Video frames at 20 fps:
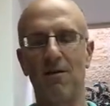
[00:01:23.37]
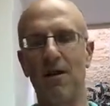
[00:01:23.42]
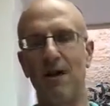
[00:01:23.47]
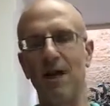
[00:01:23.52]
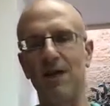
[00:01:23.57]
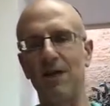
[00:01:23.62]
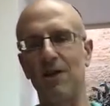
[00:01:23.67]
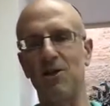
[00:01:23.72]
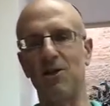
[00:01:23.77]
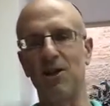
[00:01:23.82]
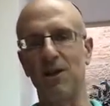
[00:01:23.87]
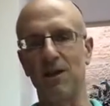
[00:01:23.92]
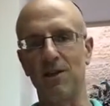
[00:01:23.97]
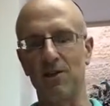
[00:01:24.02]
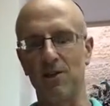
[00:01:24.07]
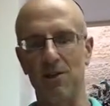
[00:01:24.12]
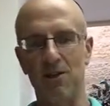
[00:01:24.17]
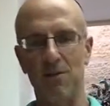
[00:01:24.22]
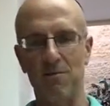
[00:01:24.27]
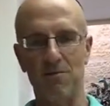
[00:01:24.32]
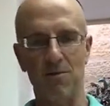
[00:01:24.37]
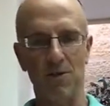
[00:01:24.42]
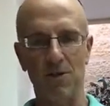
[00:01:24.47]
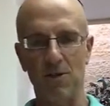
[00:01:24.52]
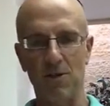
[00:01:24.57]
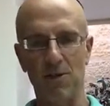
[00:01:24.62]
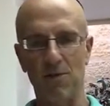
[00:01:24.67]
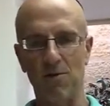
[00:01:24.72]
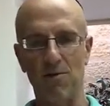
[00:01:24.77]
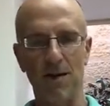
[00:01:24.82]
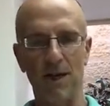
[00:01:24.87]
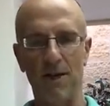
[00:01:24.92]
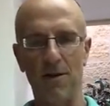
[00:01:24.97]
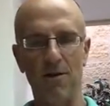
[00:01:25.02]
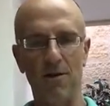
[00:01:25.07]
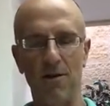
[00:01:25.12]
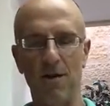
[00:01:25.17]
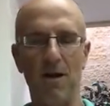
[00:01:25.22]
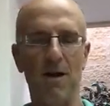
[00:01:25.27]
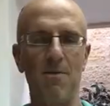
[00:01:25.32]
right, that she's just a
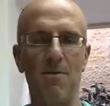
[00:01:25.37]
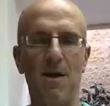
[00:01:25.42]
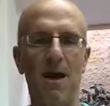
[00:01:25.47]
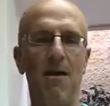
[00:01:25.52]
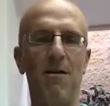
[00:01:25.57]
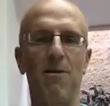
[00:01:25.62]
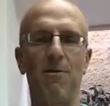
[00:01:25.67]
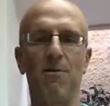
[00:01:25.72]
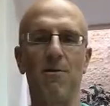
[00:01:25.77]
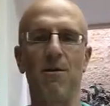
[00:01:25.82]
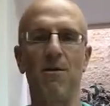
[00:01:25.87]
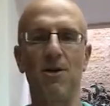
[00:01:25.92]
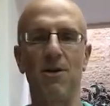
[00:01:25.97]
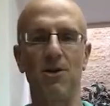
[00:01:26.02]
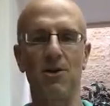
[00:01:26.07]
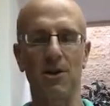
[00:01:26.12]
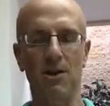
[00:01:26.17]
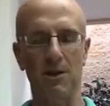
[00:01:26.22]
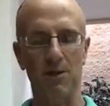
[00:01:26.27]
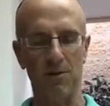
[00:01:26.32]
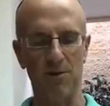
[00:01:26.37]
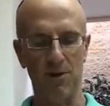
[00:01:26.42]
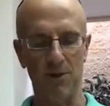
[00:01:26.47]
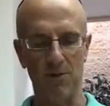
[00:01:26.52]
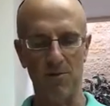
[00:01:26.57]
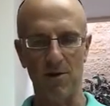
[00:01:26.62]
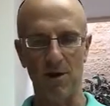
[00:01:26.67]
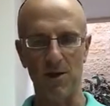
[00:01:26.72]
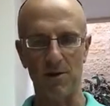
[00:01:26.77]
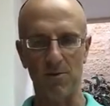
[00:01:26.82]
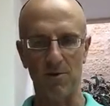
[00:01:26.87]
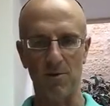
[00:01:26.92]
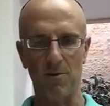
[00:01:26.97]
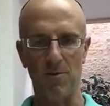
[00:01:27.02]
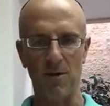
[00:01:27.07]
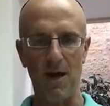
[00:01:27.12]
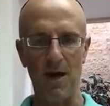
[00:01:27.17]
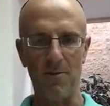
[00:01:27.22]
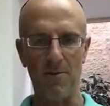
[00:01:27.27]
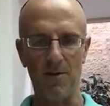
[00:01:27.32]
regular unmarried woman. She can do what she wants with her
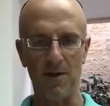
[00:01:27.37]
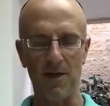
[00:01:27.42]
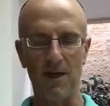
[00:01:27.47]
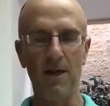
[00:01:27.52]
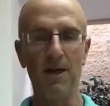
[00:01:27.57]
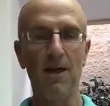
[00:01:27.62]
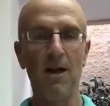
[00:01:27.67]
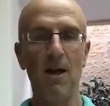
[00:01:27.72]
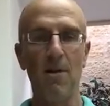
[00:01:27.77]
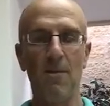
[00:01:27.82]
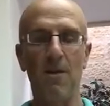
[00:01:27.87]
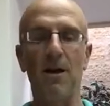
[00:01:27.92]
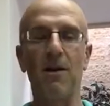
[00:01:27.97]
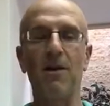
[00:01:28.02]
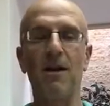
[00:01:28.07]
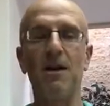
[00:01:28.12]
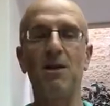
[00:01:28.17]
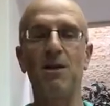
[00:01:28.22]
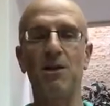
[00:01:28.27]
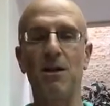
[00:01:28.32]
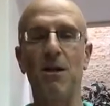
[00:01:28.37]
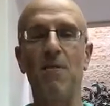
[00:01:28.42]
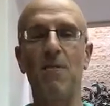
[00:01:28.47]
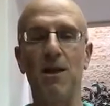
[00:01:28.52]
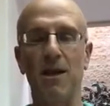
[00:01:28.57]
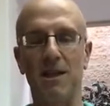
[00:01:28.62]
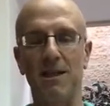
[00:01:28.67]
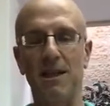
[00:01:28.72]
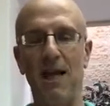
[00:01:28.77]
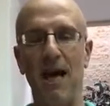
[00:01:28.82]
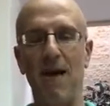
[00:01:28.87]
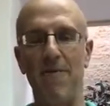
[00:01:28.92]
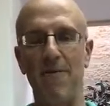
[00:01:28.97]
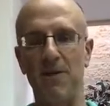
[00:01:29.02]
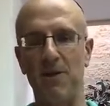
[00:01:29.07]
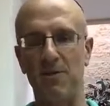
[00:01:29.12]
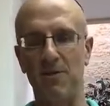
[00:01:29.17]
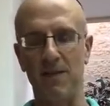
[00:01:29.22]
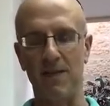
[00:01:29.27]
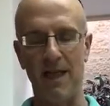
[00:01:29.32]
property. But at least something has
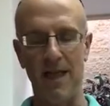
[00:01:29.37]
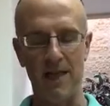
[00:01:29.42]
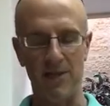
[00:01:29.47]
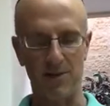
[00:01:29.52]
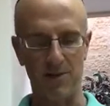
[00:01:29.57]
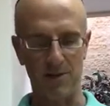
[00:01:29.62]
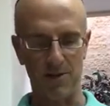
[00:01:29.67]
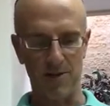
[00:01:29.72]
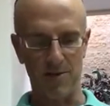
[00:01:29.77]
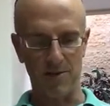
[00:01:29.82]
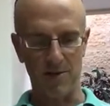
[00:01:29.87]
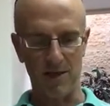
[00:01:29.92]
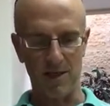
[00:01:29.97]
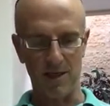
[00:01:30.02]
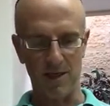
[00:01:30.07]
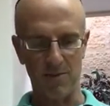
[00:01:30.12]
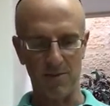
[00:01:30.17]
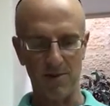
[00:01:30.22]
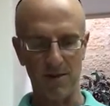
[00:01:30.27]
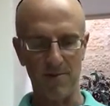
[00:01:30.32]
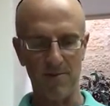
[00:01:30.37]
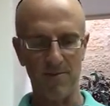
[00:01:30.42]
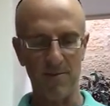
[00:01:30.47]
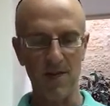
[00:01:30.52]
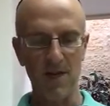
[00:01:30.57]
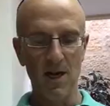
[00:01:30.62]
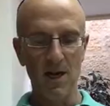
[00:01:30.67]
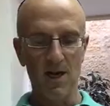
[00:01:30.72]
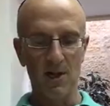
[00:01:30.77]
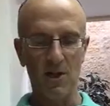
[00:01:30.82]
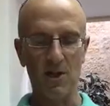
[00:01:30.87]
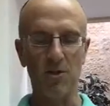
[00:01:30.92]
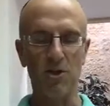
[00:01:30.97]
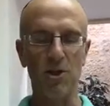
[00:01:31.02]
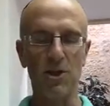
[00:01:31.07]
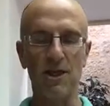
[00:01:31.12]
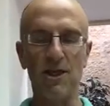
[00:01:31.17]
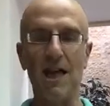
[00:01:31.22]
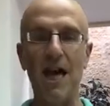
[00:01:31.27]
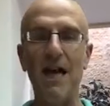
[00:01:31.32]
happened to attach her to her husband. So
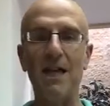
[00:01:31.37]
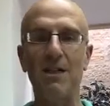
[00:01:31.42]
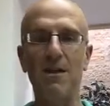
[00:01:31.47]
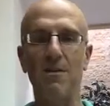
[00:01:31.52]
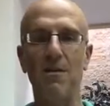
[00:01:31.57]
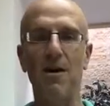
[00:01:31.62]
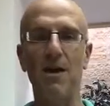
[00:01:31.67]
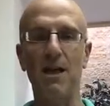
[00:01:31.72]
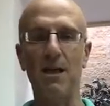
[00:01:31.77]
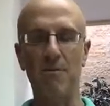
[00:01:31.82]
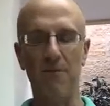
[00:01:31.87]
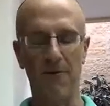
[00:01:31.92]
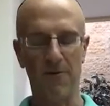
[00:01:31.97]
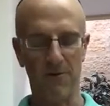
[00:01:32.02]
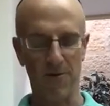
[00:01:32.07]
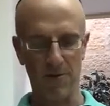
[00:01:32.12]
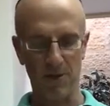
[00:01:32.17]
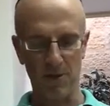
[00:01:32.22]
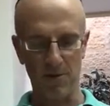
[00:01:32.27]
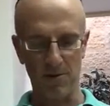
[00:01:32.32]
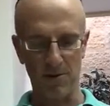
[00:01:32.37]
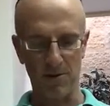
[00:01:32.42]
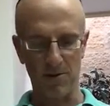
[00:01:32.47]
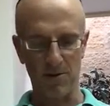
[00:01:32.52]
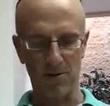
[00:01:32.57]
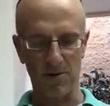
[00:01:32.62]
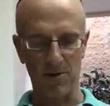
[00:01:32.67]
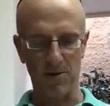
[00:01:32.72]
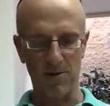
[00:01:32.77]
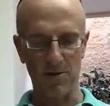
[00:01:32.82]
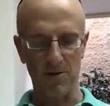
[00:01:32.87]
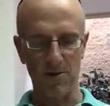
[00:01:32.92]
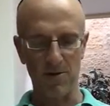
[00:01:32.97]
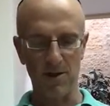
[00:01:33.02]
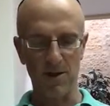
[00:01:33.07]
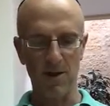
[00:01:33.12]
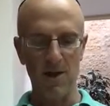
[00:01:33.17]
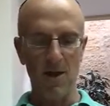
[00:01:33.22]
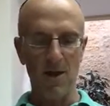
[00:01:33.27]
she got the money before she was betrothed.